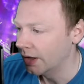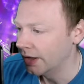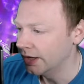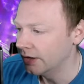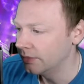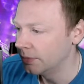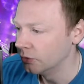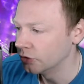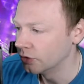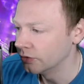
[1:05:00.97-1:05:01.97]
Here in
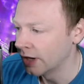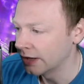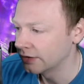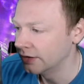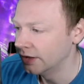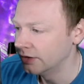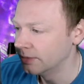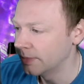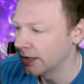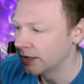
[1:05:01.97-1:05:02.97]
Portugal, taxing is
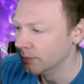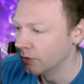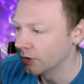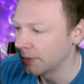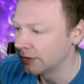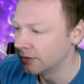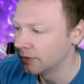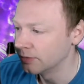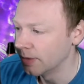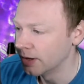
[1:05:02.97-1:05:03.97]
to make it more expensive
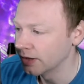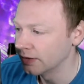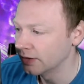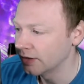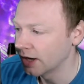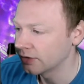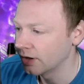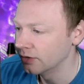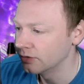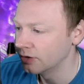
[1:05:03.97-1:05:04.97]
to smoke, and the tax
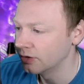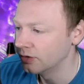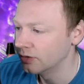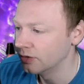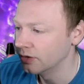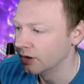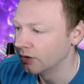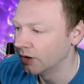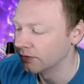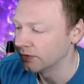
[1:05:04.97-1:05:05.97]
goes to
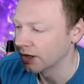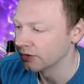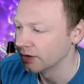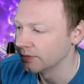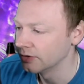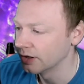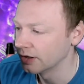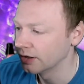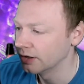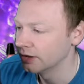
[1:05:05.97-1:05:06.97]
your healthcare service
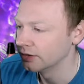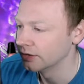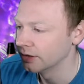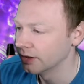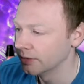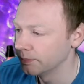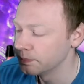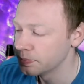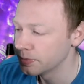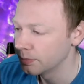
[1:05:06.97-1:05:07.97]
there in
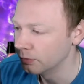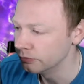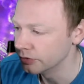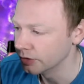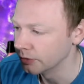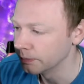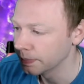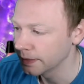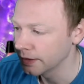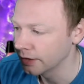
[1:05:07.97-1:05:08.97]
Portugal.
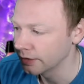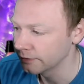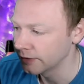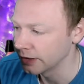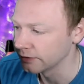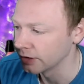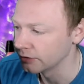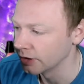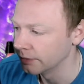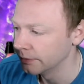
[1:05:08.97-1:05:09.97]
Thanks for that,
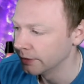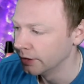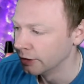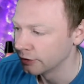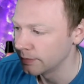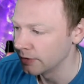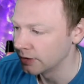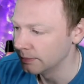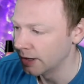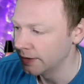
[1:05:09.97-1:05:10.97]
Joe.
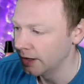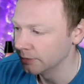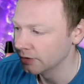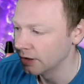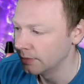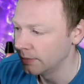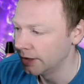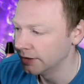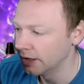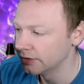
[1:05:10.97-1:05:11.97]
Smoking bud helps slow my
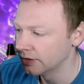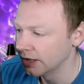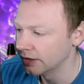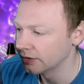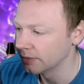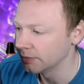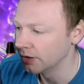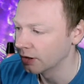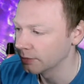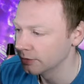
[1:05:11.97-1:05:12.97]
mind. I understand and accept
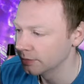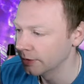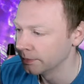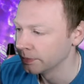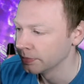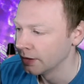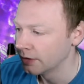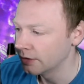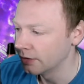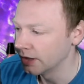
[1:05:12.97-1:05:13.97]
the arguments, but
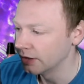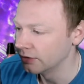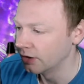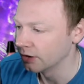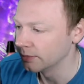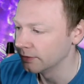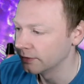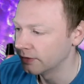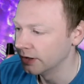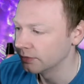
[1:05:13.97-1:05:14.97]
don't get into argument
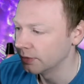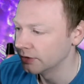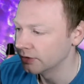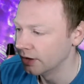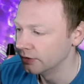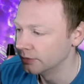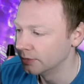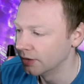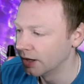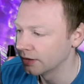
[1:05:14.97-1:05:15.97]
with friends when stoned,
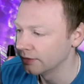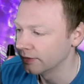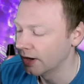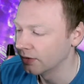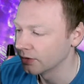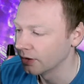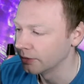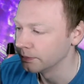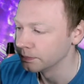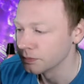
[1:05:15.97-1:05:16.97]
more likely with alcohol.